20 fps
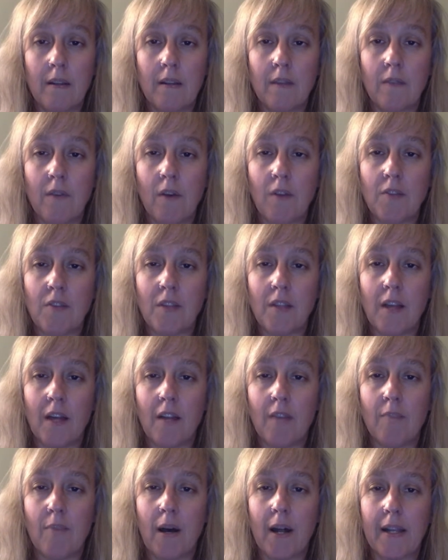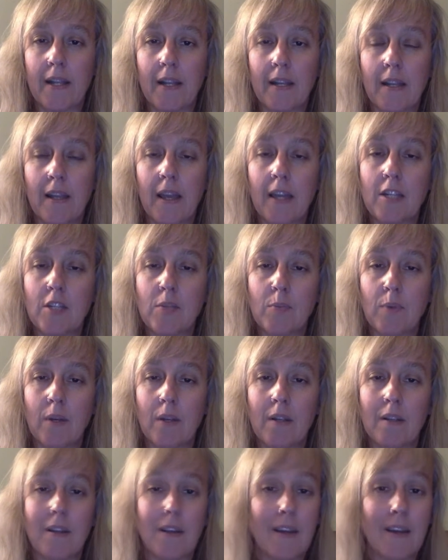involves a lot of body
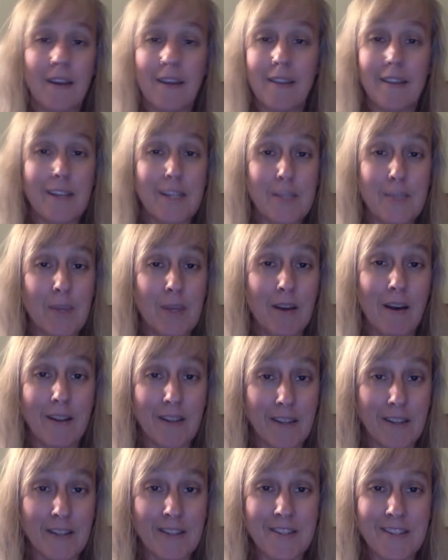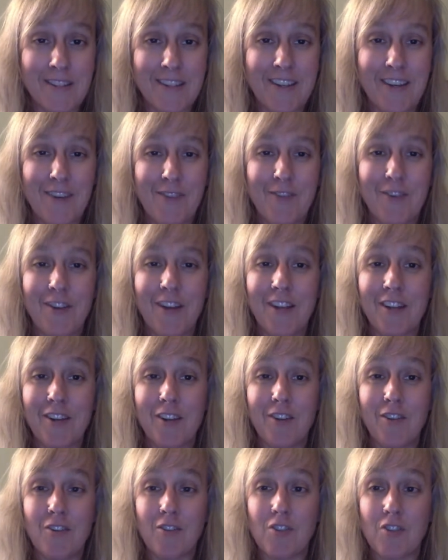engagement, and let's be honest, we're not a
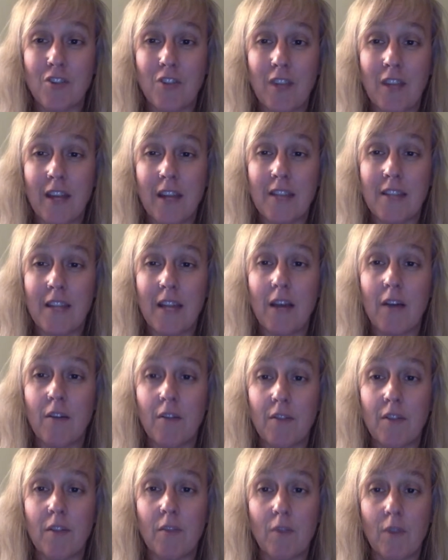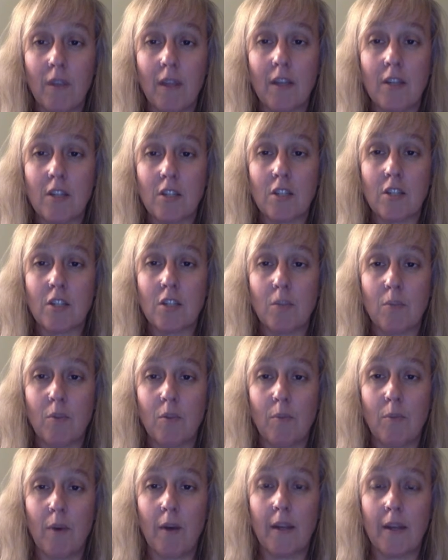culture that has a healthy relationship
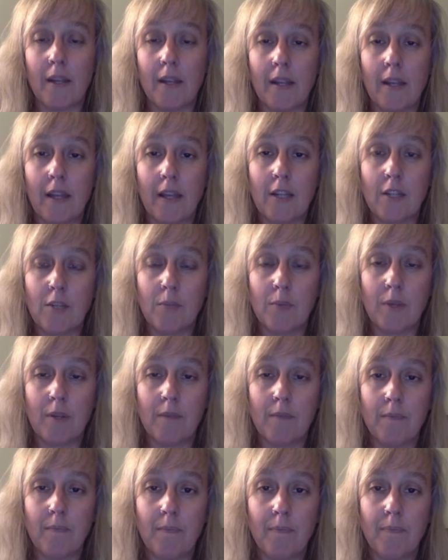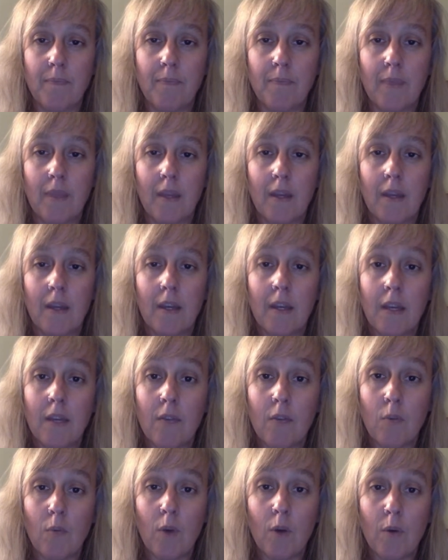with body engagement.
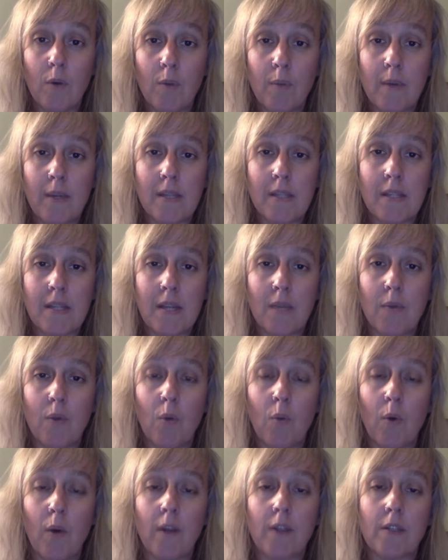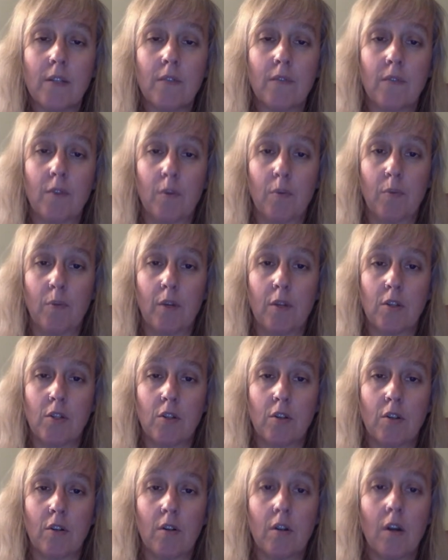Even while we may say we want to feel
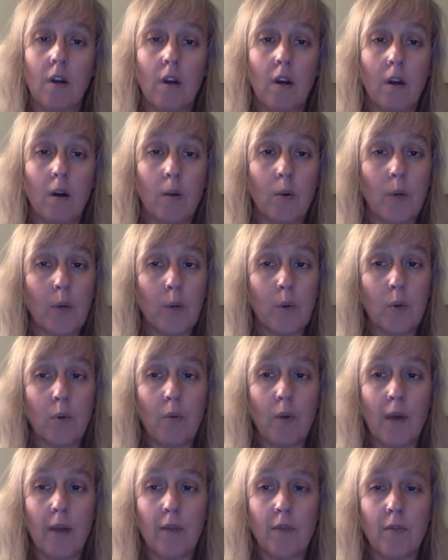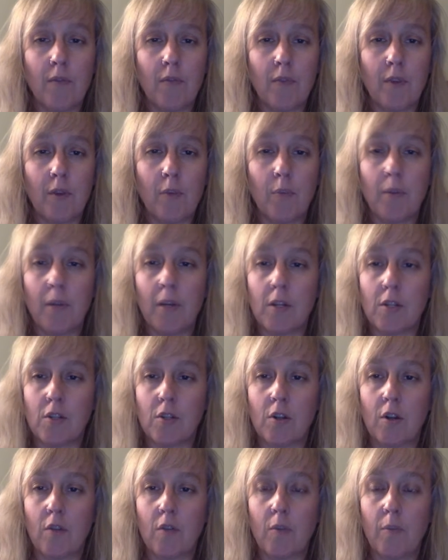pleasure, or we would rather feel pleasure
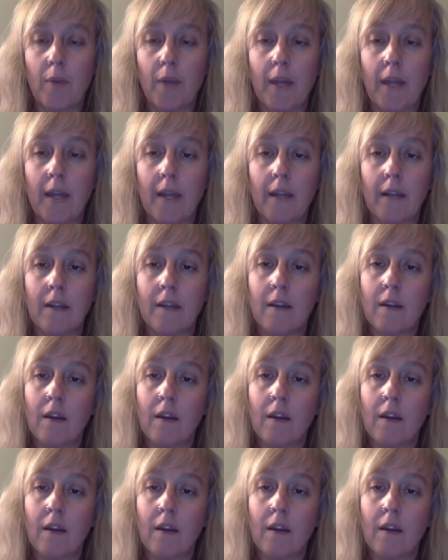over pain,